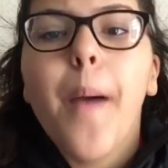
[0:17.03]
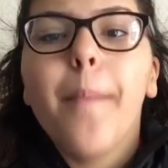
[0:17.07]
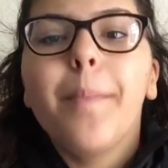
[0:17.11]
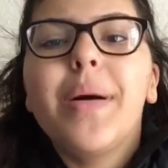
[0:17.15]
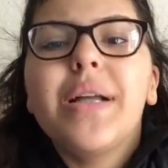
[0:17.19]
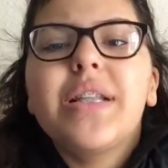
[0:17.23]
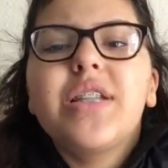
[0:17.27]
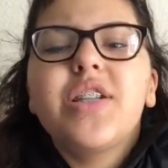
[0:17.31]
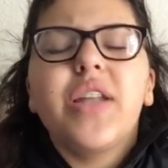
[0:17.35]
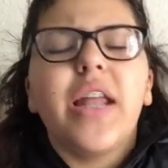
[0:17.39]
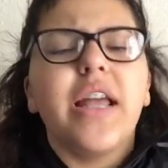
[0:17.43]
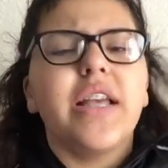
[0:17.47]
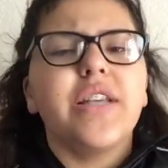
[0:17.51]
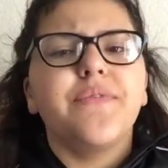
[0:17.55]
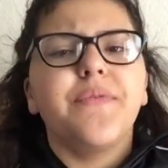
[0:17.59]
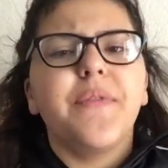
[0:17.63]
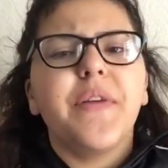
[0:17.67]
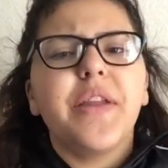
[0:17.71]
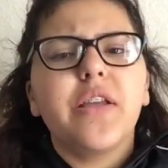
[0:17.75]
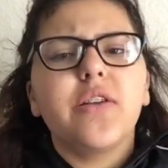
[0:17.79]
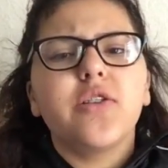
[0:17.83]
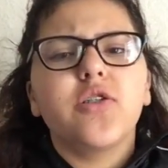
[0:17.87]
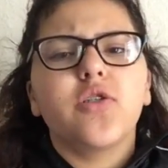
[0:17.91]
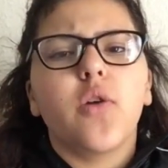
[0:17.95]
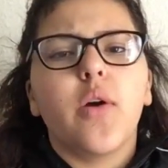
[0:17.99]
But today's
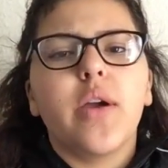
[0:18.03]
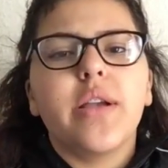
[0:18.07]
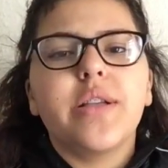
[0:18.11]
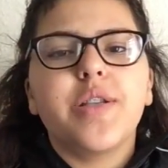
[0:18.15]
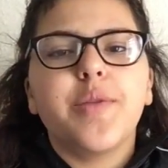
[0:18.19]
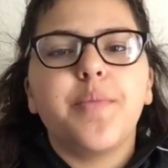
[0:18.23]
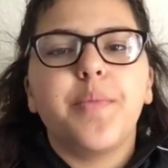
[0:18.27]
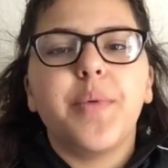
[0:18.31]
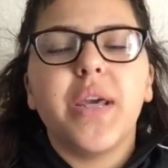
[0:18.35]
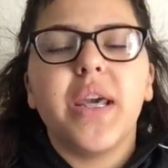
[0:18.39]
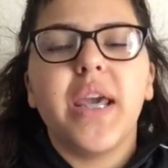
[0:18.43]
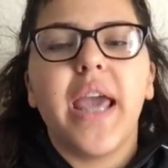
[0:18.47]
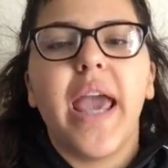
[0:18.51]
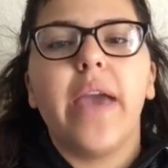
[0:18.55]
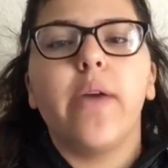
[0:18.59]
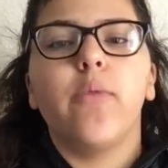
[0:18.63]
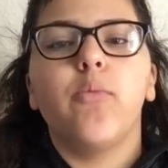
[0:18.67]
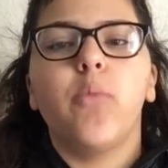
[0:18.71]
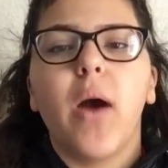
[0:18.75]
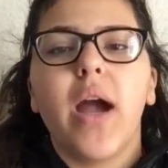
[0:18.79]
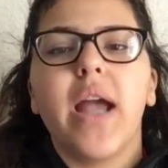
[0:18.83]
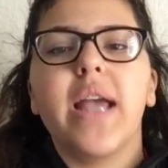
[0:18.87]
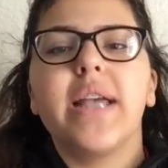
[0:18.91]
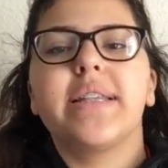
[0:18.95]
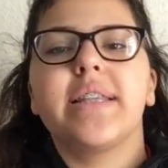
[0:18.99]
video is going to be a
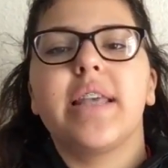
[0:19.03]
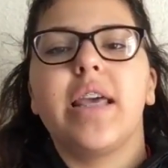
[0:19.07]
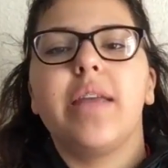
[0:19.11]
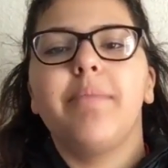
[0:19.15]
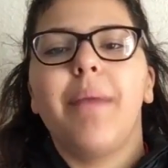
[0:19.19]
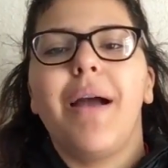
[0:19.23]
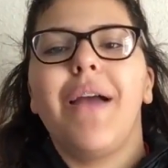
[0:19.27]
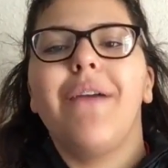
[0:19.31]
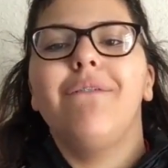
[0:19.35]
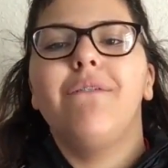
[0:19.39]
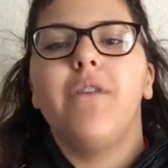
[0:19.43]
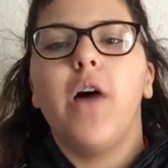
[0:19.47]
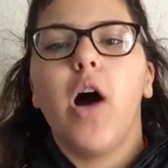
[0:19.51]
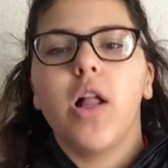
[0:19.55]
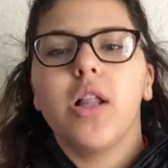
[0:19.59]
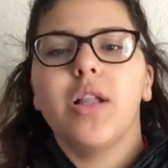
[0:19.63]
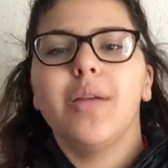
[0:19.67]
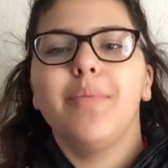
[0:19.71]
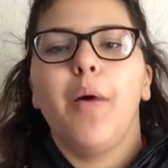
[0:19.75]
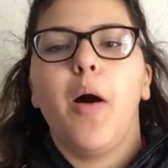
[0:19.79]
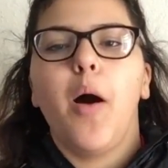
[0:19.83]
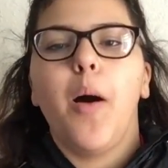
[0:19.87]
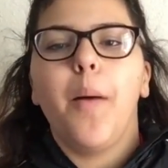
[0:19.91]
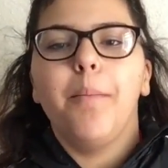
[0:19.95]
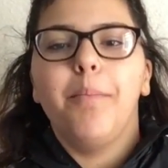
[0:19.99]
what is in my
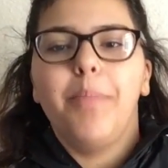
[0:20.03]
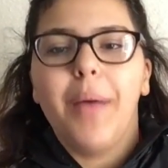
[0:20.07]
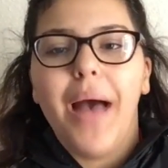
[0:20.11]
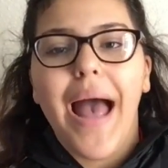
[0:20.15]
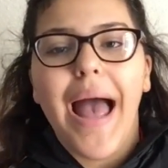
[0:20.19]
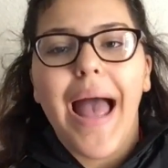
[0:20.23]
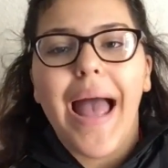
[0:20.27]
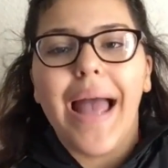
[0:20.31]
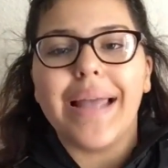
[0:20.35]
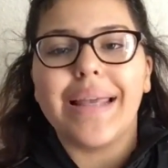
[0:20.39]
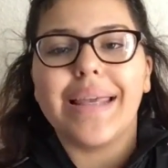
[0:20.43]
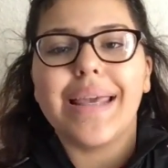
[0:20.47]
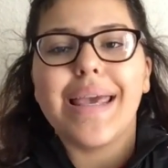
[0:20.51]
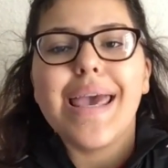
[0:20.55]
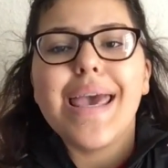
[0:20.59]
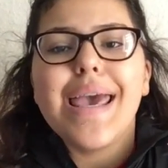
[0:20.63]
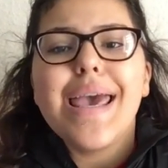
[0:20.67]
volleyball bag.